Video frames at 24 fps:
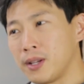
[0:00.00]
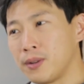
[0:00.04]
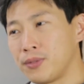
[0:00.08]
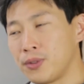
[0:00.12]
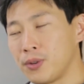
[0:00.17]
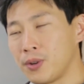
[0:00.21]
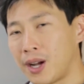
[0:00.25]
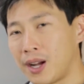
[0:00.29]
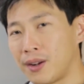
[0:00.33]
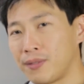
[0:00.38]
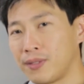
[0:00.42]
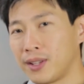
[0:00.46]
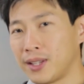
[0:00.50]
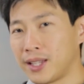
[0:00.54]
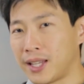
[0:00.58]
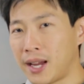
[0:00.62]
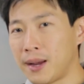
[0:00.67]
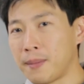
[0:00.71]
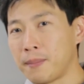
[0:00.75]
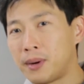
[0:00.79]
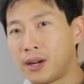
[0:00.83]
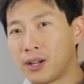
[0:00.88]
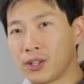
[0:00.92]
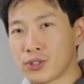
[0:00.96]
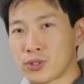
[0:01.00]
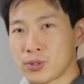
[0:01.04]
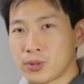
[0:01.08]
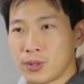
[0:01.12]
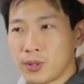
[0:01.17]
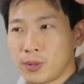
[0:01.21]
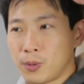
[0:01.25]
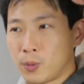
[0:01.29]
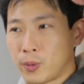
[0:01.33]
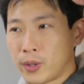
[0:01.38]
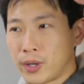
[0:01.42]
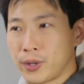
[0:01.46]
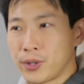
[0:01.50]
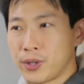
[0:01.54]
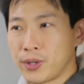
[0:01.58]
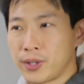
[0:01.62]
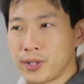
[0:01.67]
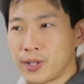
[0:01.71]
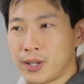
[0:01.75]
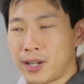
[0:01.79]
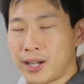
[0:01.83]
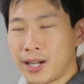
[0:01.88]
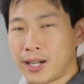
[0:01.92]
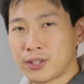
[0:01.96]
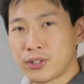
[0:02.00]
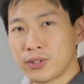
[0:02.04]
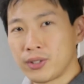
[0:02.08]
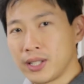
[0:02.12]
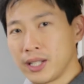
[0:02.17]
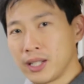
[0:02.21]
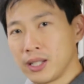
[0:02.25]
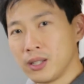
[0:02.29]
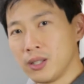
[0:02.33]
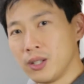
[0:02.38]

if you have a lamp module where you're not actually